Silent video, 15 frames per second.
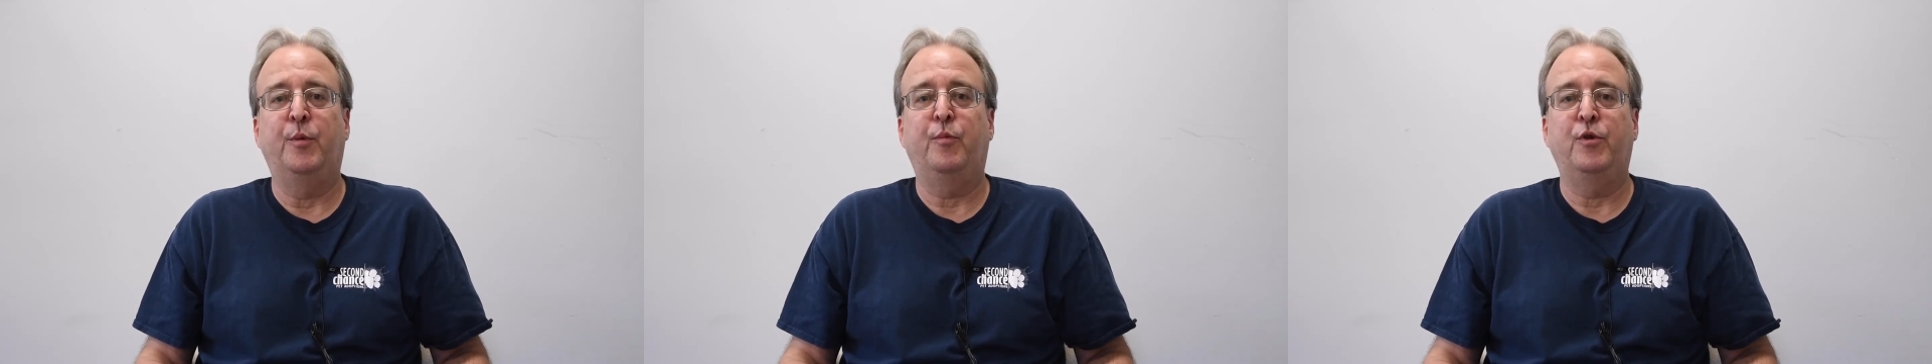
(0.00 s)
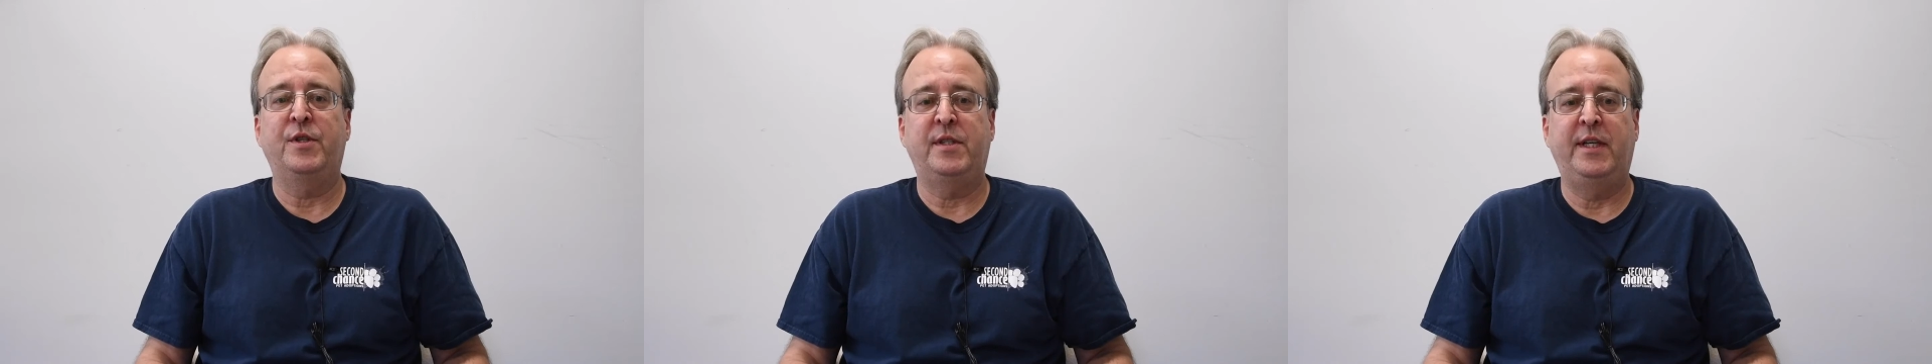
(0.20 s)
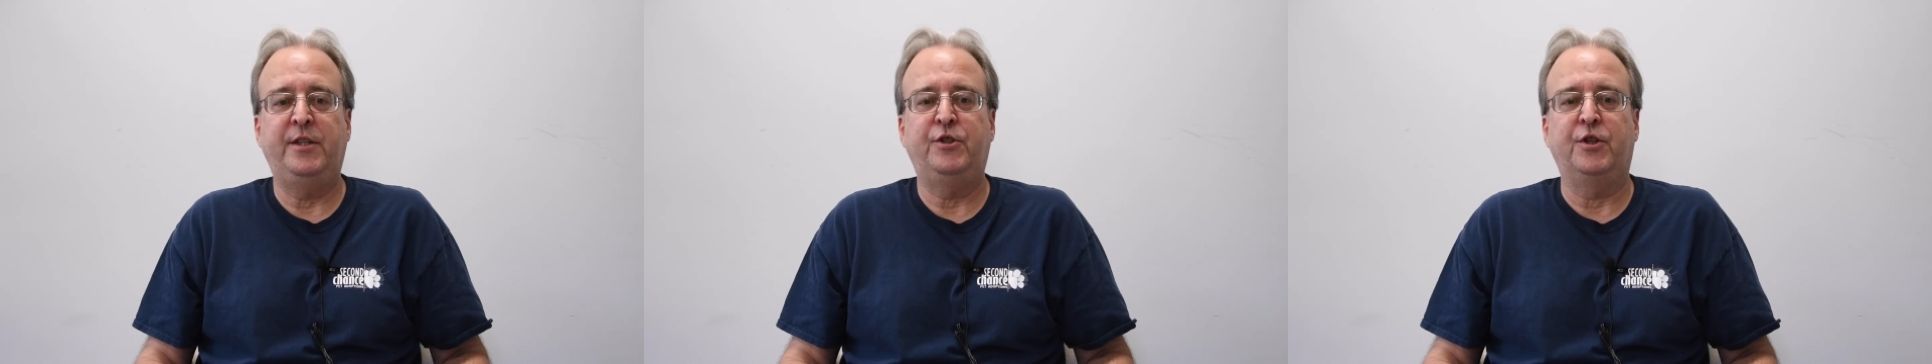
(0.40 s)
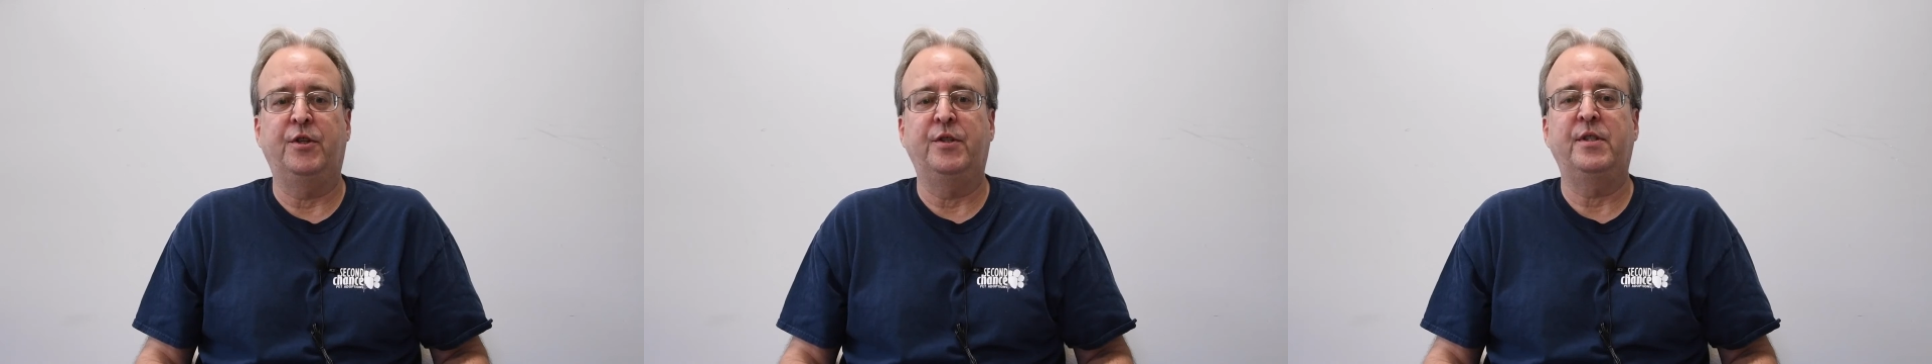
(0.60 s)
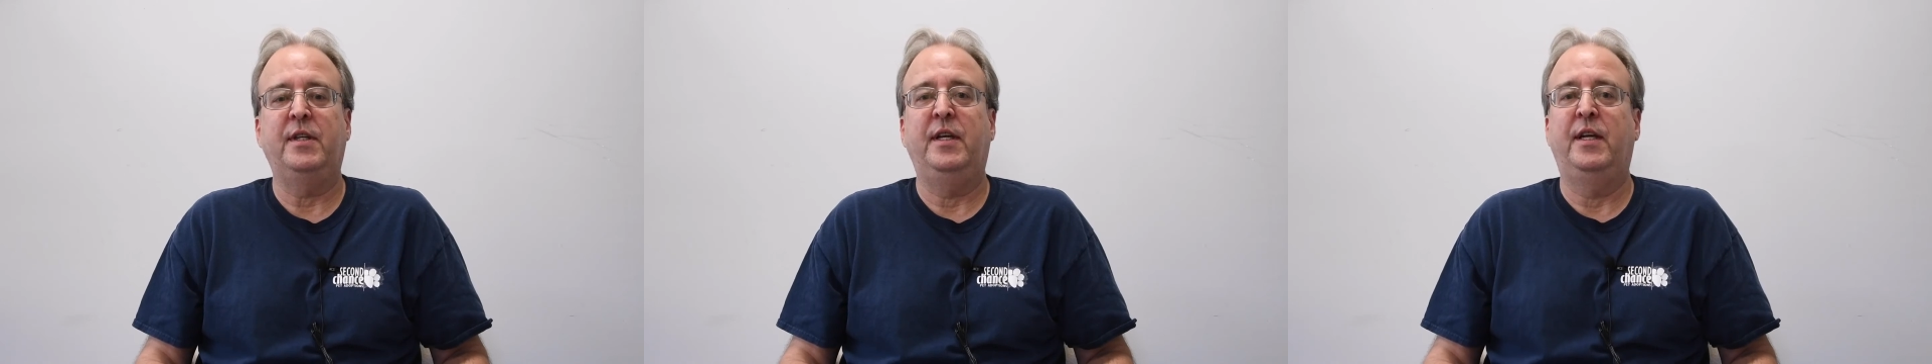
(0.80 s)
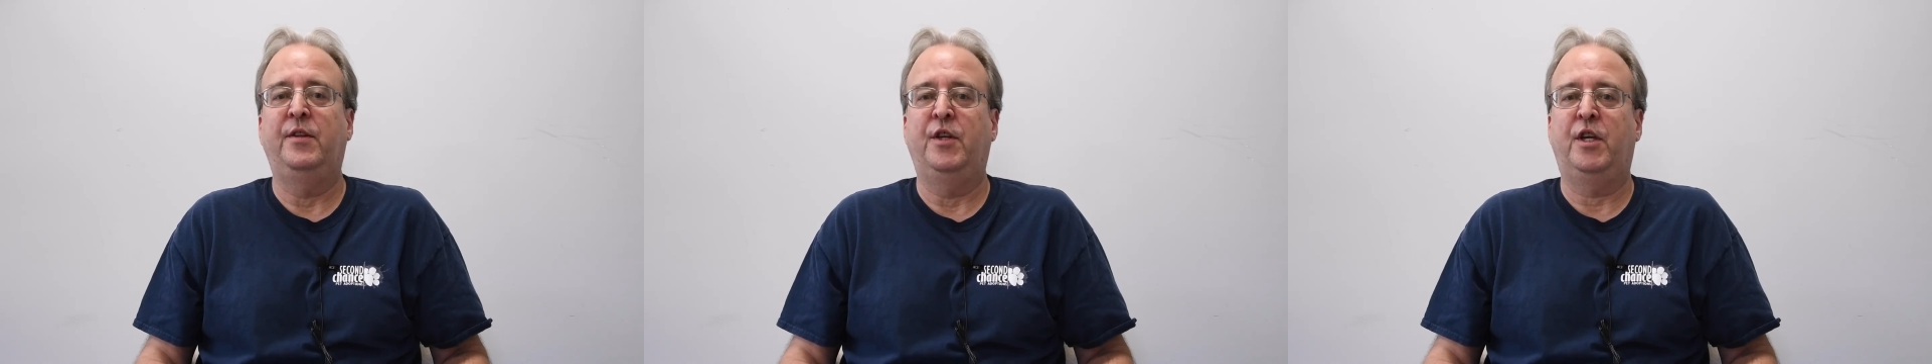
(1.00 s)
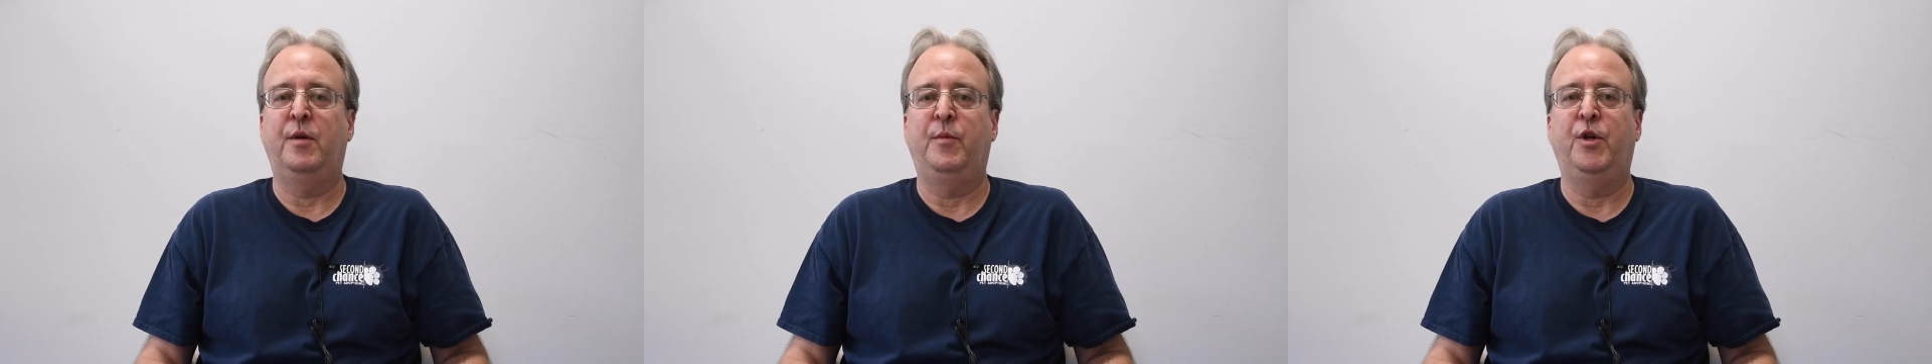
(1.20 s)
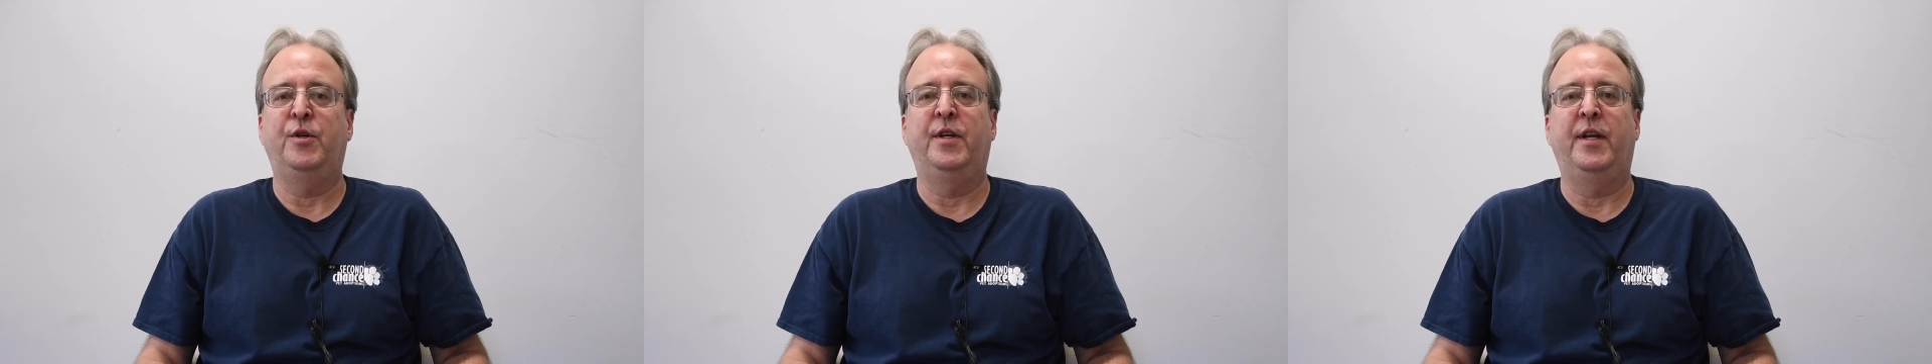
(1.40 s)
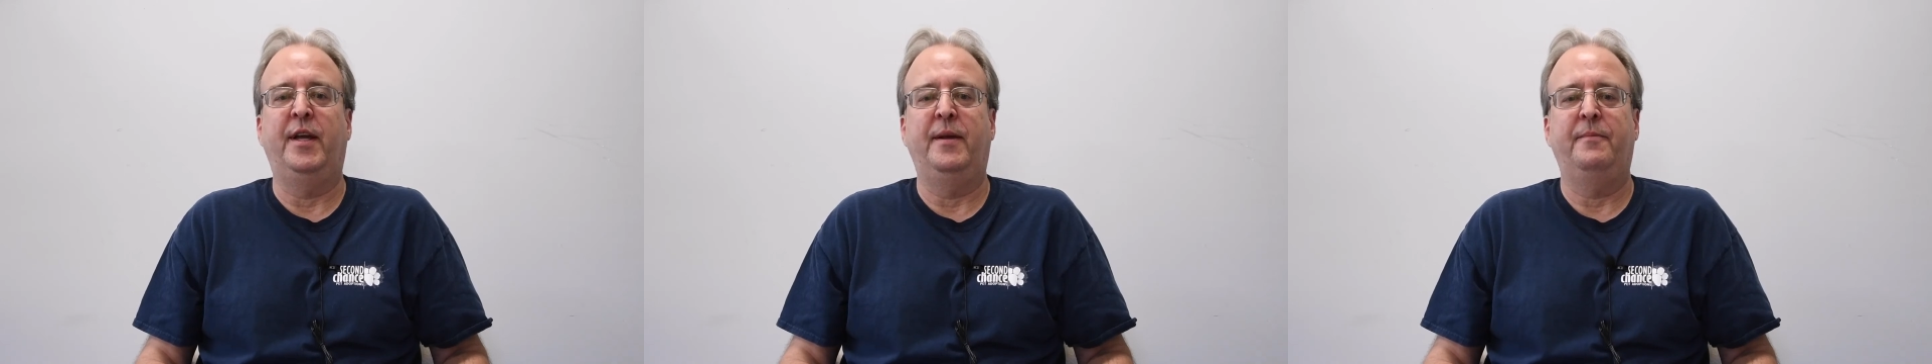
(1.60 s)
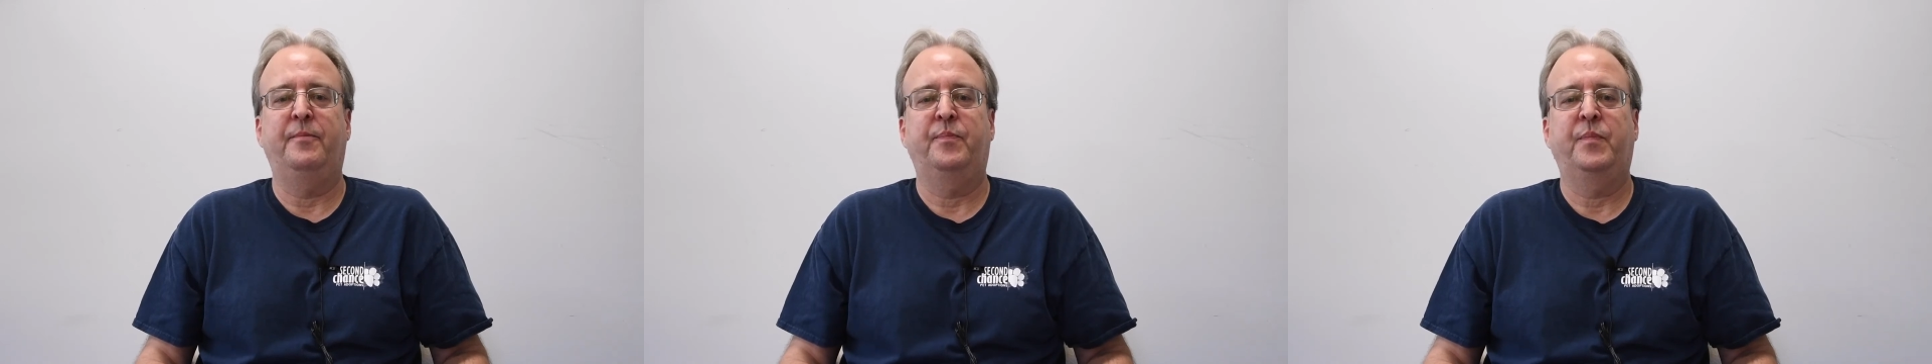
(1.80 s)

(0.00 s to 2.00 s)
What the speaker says: procedures in the community.